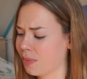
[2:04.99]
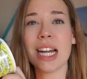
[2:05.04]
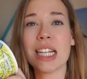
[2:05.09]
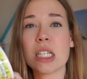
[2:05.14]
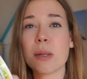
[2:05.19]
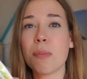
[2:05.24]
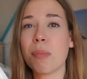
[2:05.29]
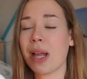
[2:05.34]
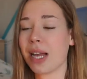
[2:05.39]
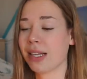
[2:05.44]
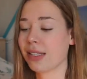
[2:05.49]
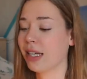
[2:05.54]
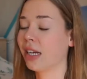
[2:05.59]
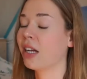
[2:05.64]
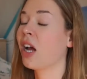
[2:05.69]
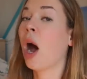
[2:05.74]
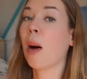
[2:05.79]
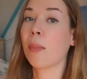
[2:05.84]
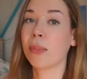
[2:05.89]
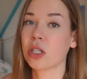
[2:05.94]
It's a plastic
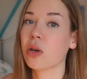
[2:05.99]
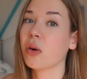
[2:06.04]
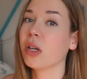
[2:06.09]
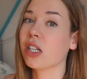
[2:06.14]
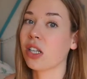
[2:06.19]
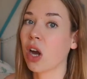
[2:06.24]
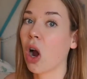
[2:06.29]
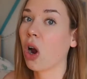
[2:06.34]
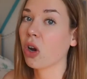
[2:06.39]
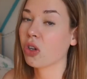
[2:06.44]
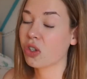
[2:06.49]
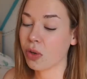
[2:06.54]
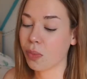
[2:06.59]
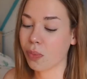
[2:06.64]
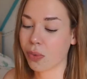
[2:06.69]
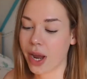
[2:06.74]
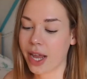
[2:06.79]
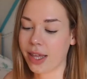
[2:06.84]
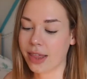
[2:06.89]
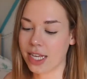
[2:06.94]
cup, so it's hard to
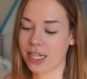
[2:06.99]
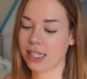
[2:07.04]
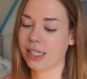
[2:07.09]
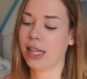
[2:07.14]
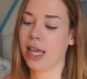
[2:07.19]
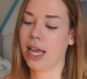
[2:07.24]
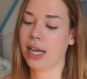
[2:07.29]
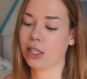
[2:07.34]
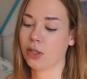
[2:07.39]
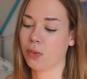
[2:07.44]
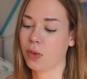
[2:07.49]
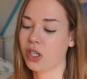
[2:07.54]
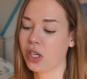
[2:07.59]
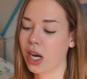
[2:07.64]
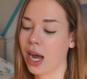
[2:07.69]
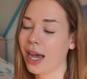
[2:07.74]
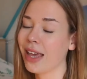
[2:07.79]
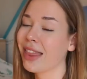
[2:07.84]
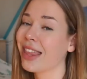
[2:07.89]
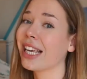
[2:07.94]
break these things, which
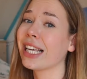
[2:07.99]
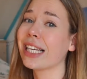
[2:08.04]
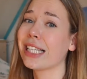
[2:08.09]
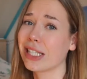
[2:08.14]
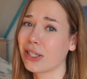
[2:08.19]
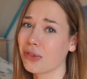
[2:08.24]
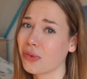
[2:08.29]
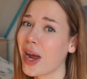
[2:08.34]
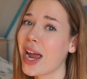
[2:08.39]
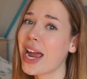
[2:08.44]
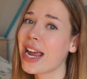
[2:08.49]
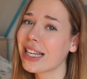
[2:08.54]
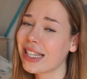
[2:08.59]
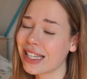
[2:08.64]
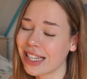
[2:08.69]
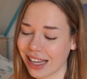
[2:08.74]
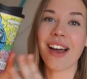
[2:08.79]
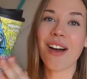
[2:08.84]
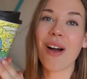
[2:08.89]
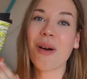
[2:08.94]
I think is
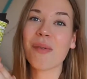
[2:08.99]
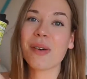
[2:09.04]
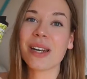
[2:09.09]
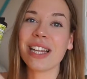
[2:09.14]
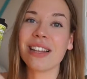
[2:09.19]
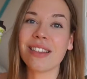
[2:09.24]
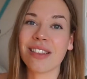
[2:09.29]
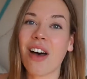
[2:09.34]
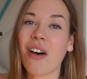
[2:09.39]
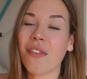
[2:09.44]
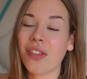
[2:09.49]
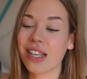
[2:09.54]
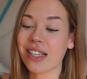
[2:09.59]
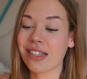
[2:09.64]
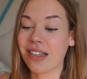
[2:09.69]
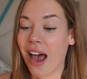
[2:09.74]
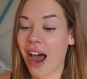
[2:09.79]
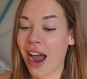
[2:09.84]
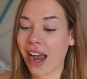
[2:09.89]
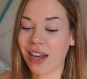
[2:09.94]
great. I already love
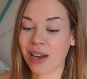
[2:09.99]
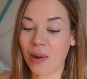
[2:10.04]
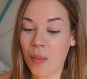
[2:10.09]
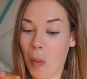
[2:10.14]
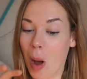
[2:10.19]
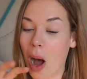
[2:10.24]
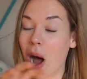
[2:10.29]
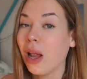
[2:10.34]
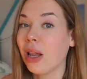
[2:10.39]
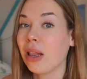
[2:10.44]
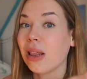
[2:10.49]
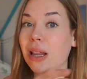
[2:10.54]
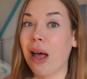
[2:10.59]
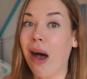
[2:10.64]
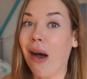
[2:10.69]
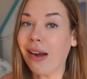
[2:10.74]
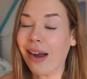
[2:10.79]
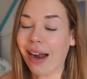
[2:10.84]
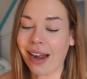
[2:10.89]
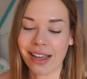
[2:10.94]
this item a
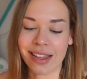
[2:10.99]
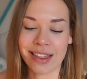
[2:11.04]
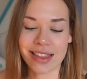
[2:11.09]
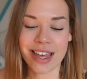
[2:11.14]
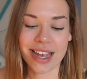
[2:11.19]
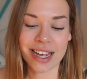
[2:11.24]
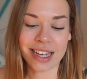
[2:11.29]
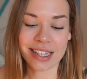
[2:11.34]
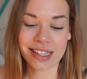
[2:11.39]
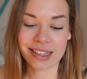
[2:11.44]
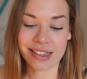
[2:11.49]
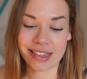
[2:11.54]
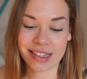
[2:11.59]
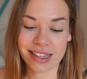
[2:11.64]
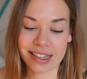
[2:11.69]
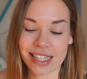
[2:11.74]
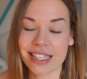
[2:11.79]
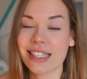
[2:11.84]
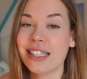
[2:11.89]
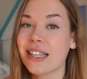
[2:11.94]
lot. I think
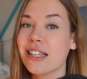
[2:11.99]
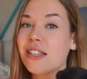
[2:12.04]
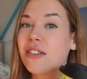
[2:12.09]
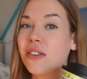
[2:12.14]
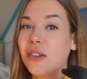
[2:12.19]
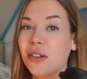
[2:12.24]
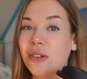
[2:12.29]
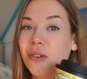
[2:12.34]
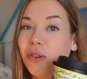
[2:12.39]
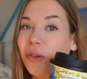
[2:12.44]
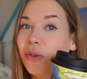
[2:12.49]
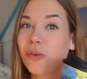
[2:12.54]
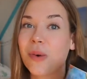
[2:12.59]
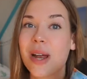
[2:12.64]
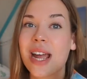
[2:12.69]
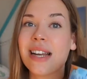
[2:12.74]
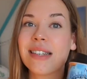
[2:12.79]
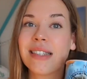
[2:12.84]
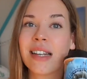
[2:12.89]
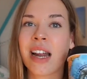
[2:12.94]
this is
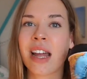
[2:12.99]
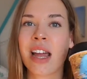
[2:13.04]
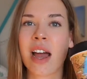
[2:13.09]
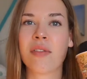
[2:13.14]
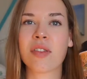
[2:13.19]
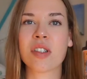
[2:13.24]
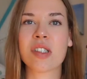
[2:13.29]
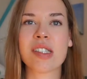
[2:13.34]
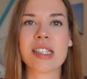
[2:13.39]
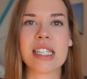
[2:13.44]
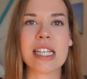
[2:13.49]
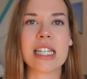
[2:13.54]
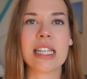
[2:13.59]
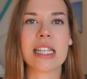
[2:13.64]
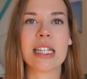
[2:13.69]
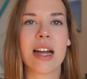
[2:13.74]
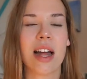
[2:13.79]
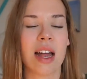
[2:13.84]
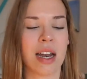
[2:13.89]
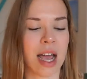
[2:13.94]
great, and I haven't
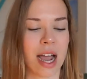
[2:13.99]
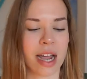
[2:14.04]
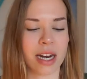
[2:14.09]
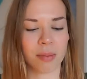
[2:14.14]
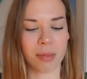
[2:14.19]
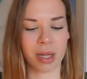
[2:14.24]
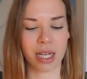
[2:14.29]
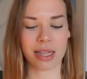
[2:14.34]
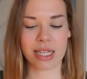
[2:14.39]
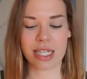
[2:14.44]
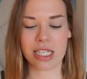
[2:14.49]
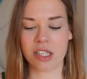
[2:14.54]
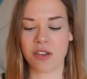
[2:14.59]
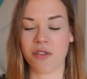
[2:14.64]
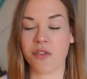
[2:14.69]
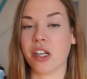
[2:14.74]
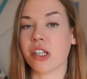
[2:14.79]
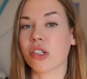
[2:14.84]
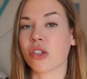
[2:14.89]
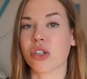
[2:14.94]
seen an item like this
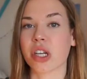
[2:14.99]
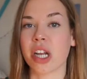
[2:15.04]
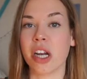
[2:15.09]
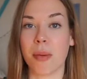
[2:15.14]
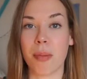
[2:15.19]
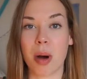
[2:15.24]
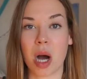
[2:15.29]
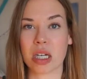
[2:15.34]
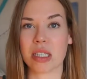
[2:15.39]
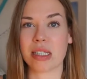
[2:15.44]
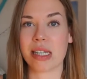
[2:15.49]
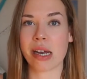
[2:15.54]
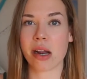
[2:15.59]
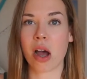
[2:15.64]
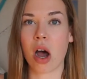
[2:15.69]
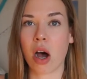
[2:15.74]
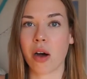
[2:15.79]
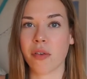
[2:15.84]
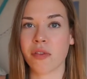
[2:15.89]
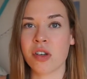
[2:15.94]
featured in a box that
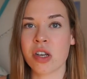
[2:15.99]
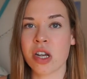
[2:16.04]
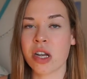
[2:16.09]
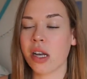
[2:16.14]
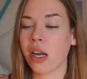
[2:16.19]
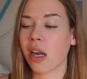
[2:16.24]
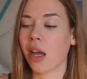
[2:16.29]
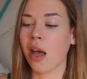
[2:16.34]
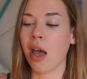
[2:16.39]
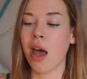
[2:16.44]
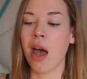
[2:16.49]
often.